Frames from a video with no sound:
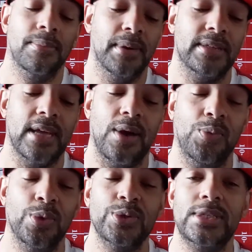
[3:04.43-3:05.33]
But
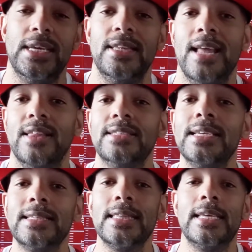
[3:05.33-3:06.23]
we'll see. Now let's
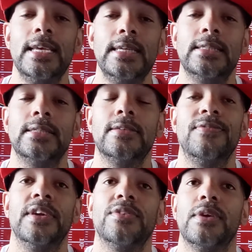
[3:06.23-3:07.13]
get to the keys to
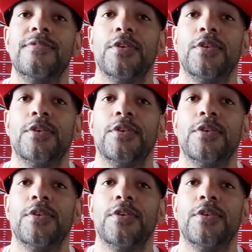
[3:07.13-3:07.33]
victory.